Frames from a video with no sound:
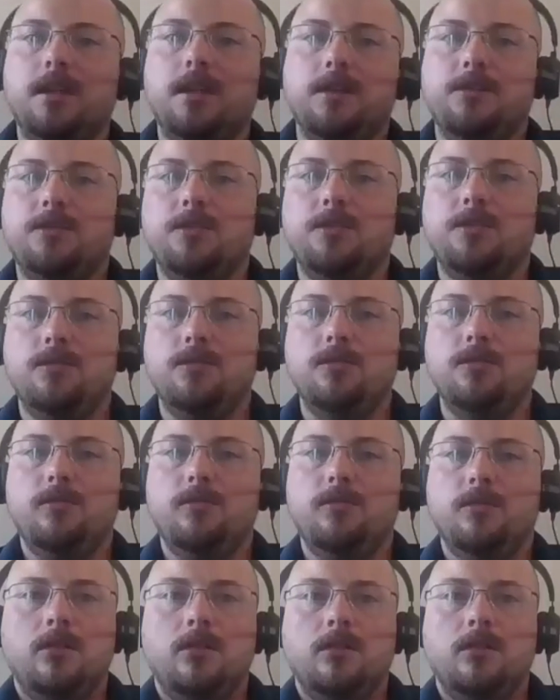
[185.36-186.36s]
into
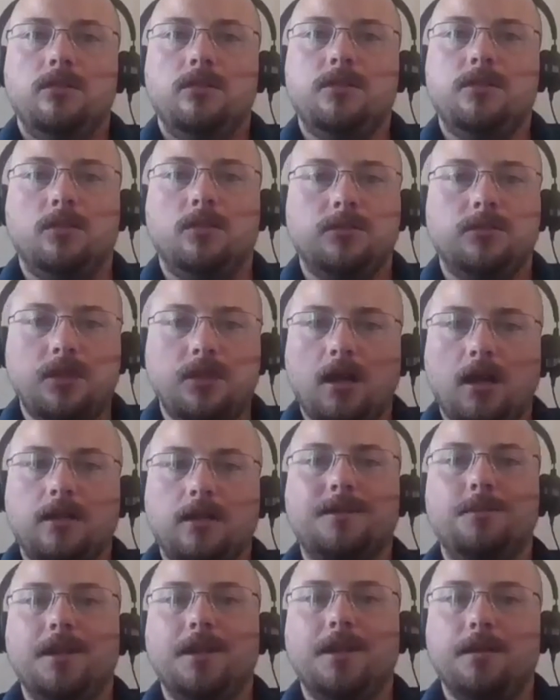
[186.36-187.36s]
don't talk to
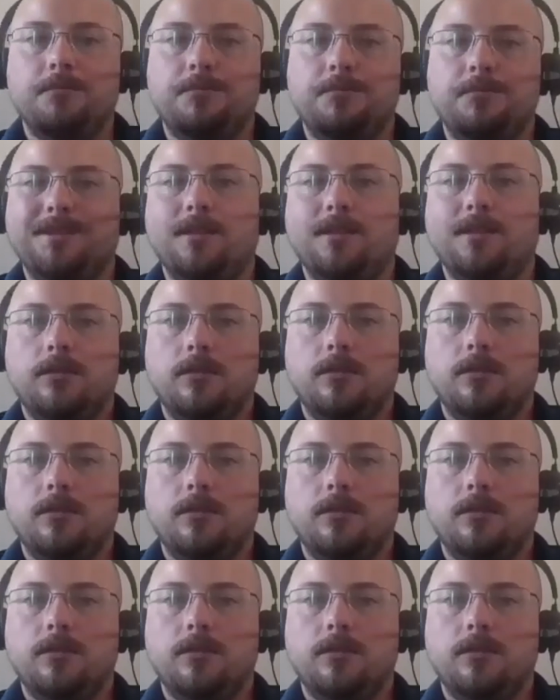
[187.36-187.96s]
me, I'm busy.